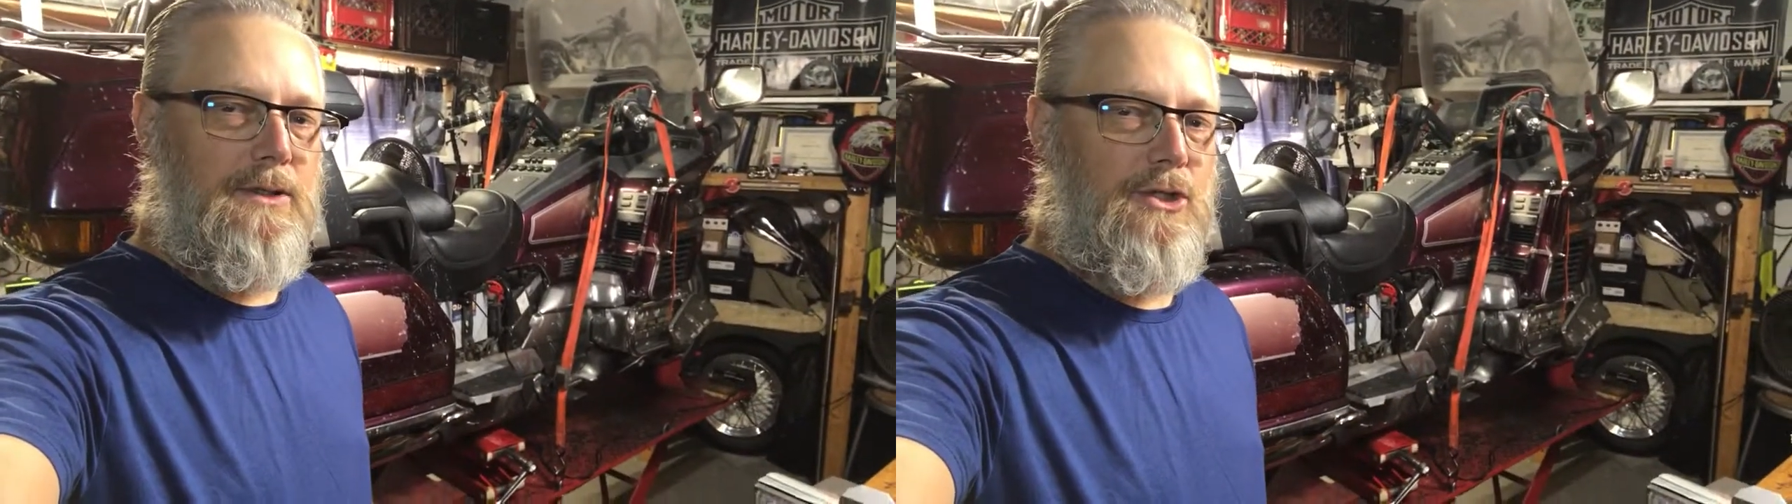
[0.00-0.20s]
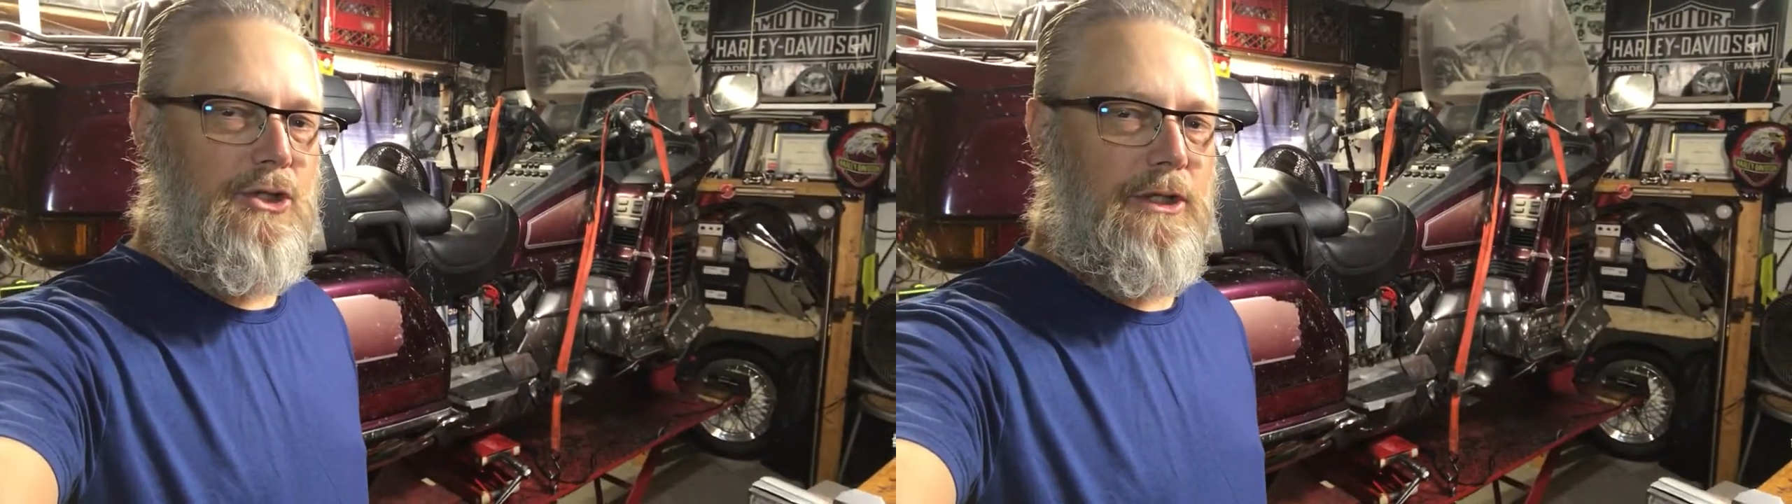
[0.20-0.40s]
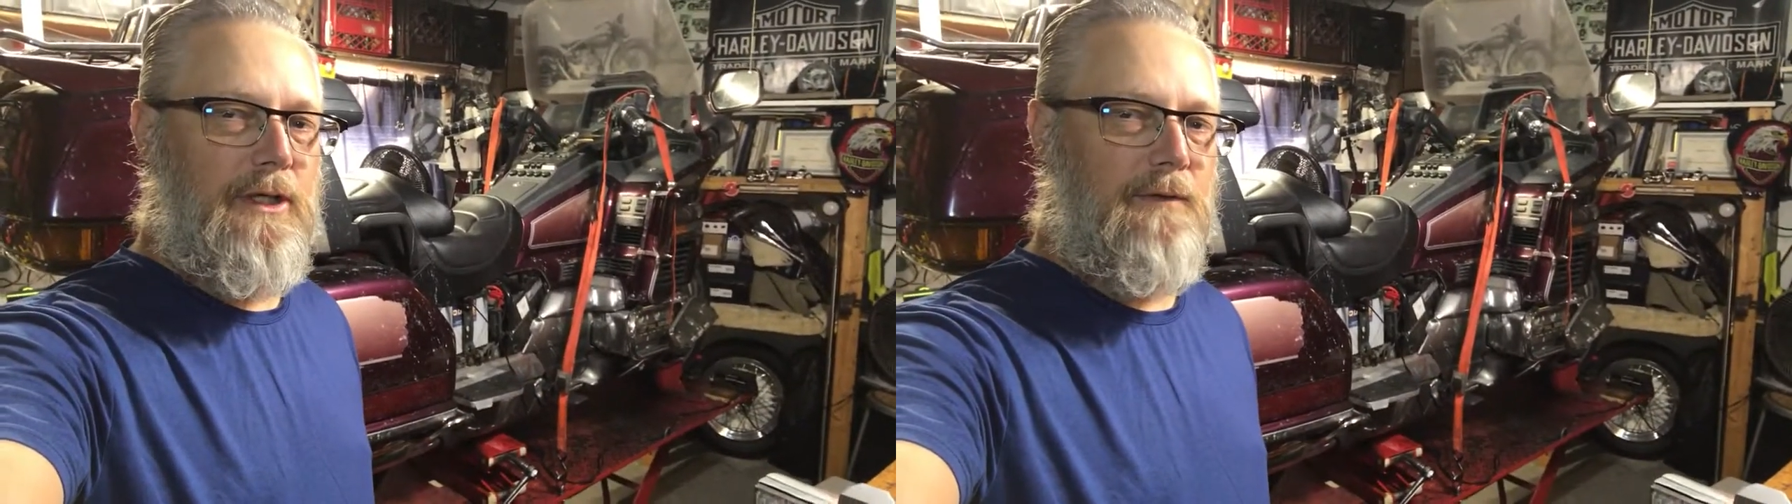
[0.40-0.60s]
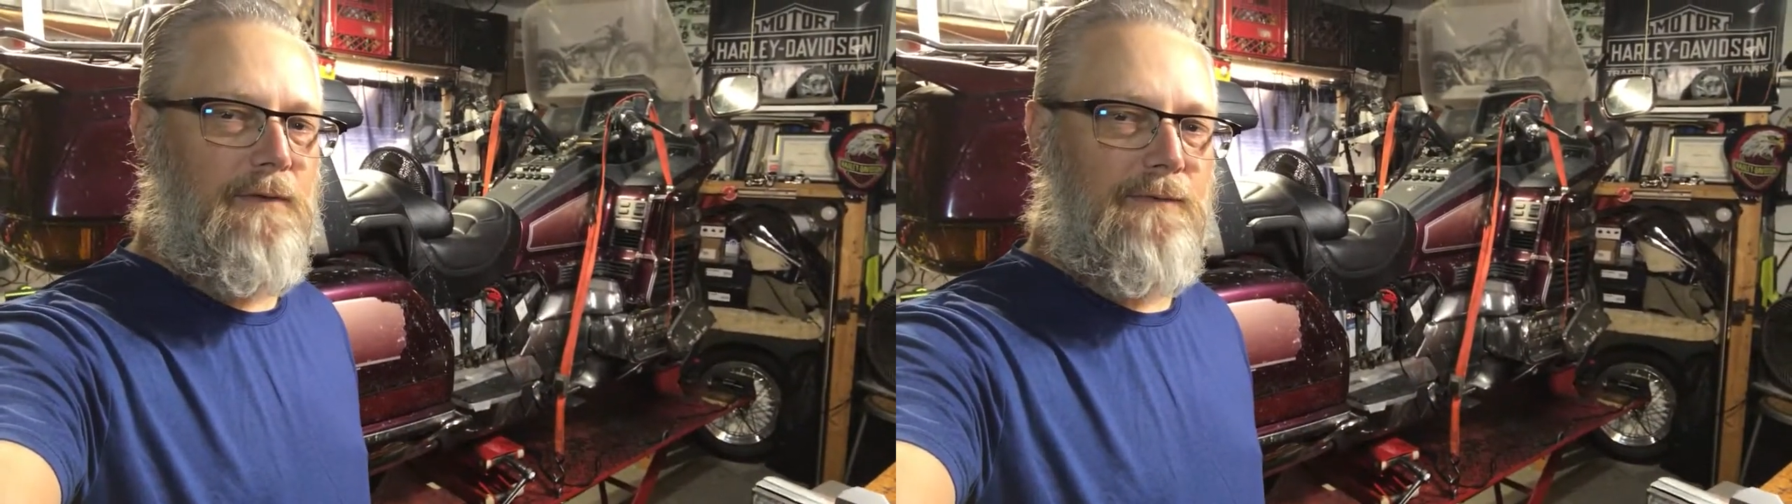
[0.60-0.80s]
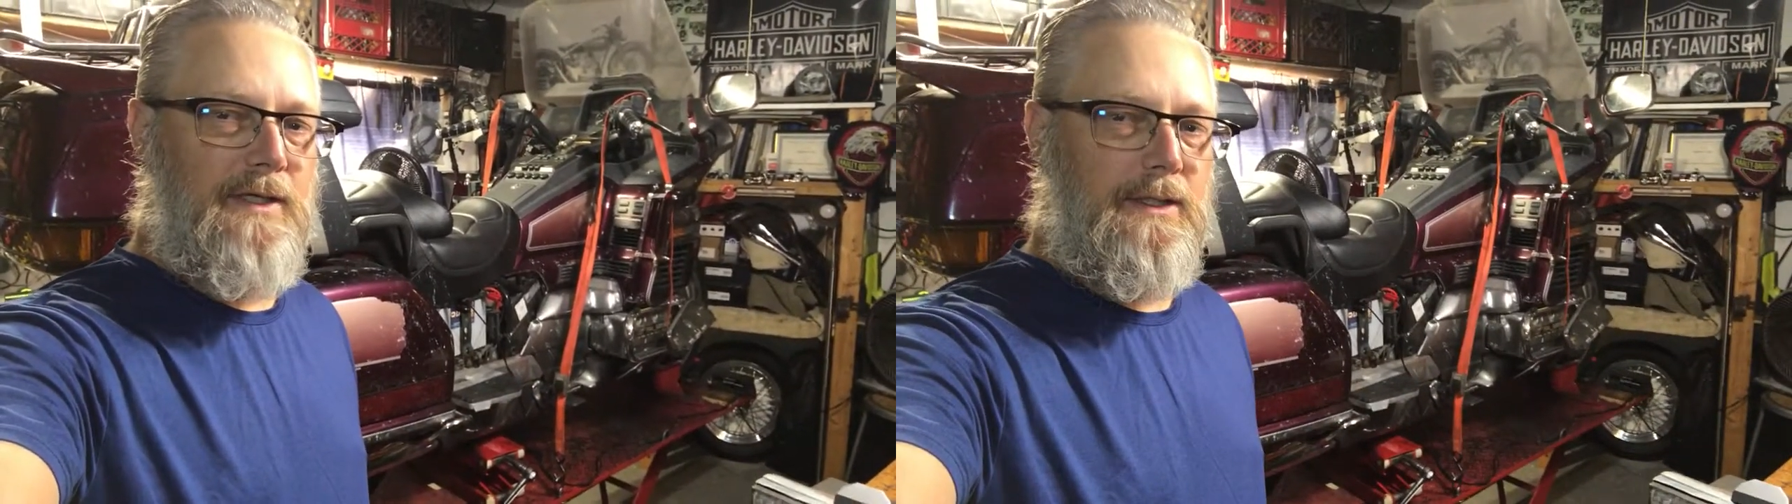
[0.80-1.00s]
GL
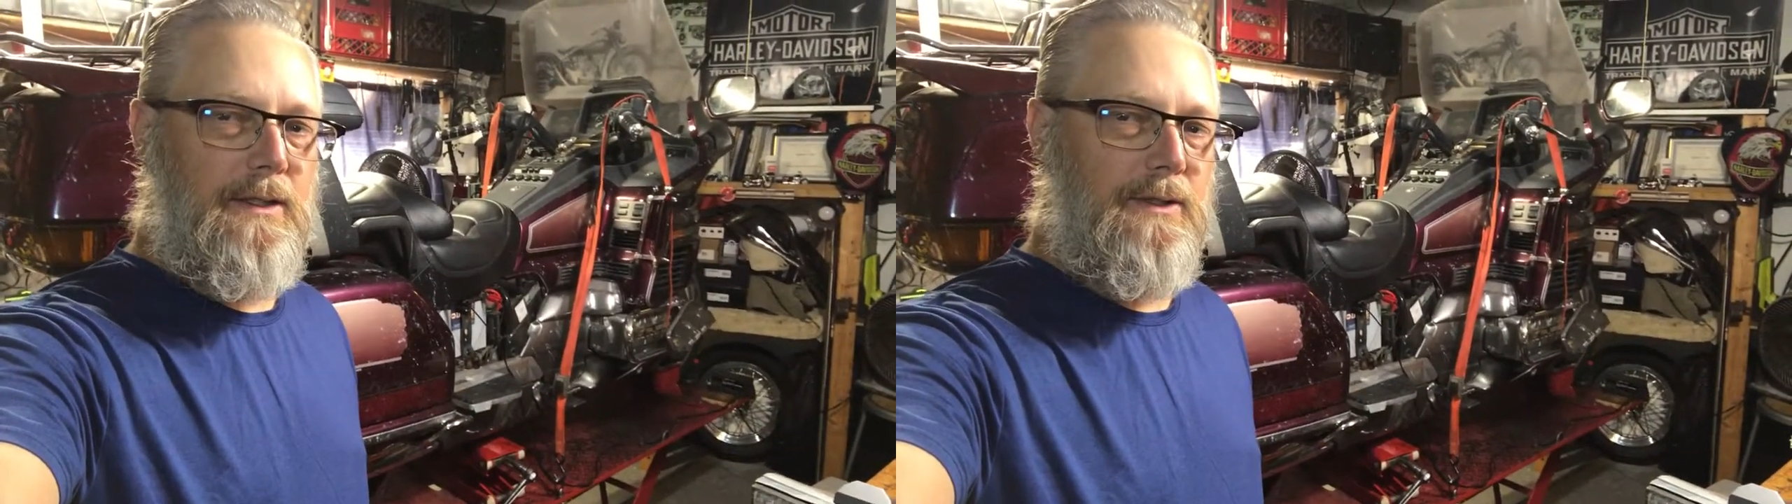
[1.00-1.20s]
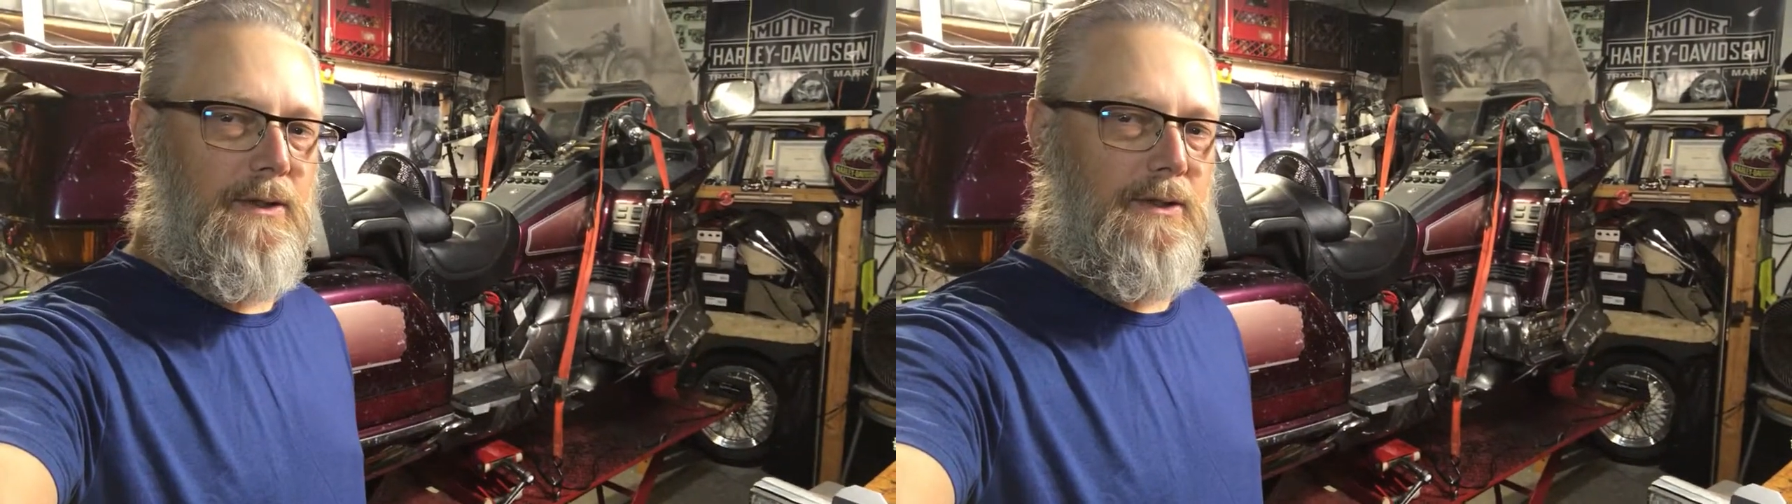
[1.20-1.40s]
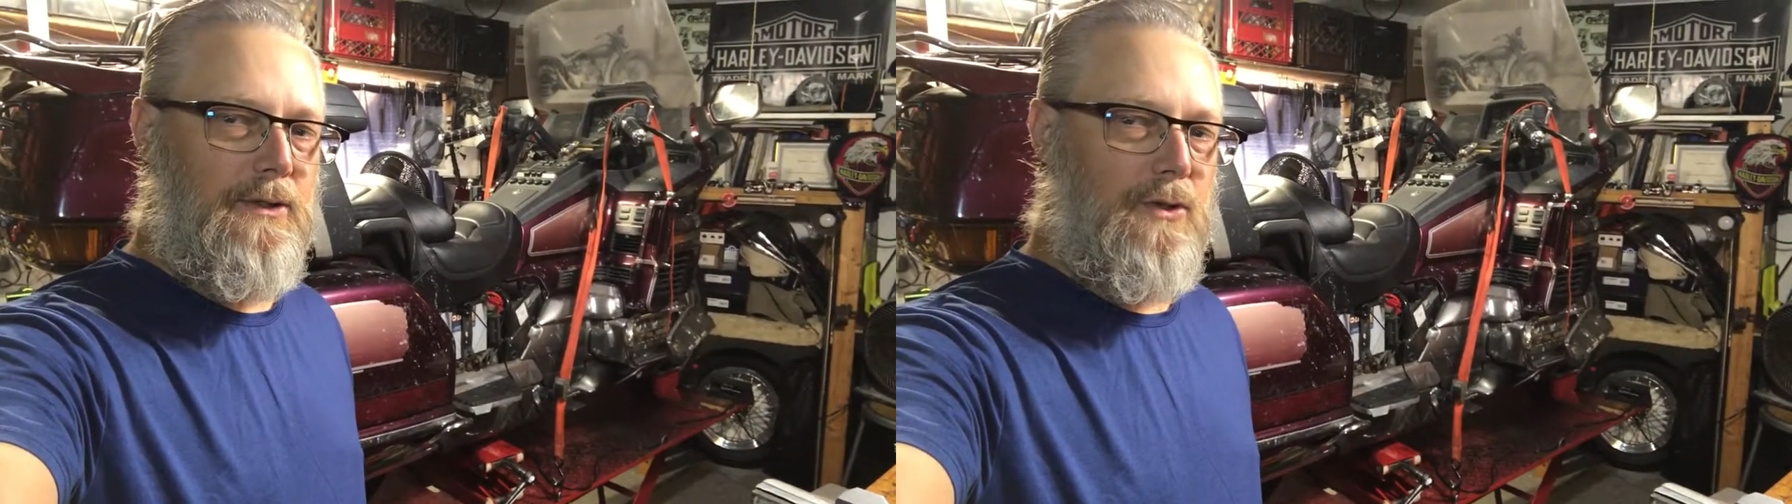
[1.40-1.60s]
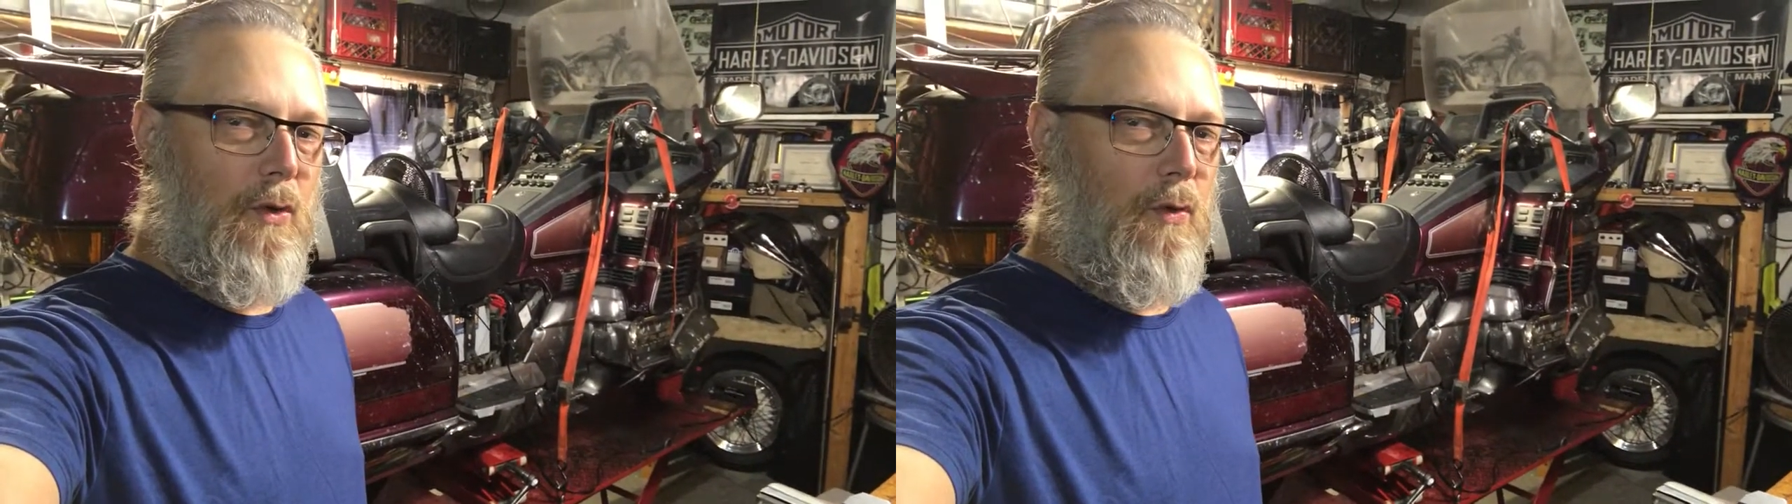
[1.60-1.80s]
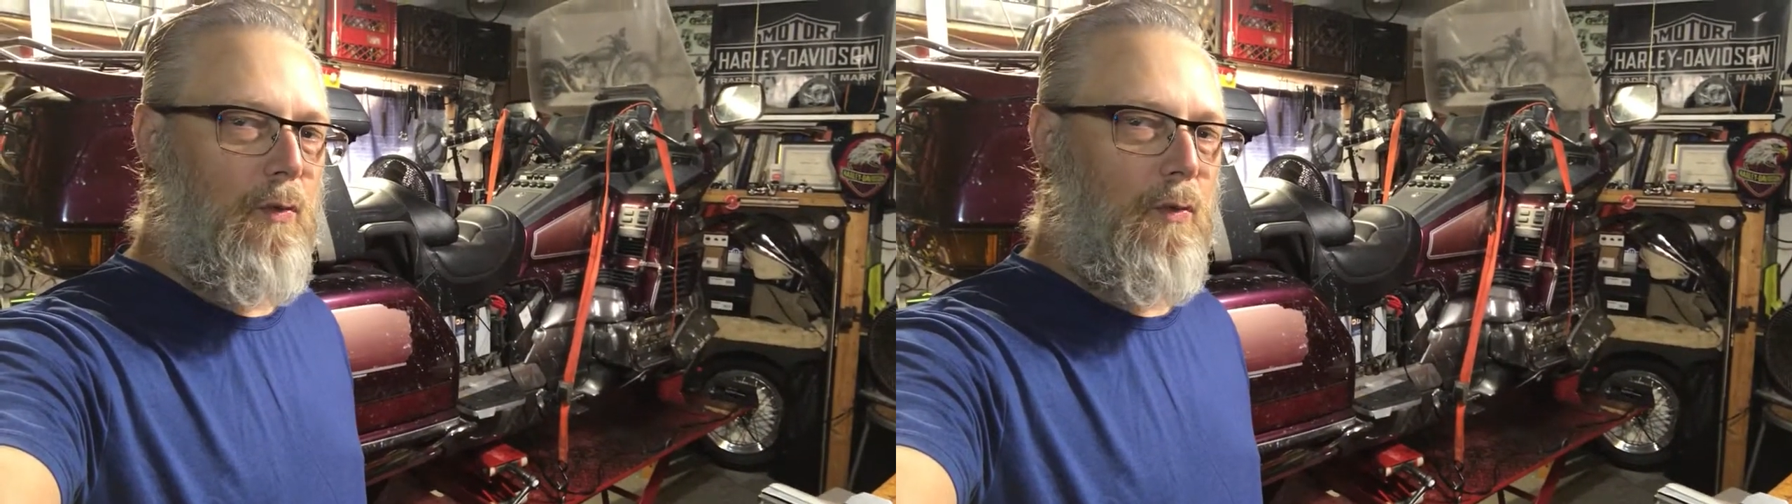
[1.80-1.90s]
1500 Gold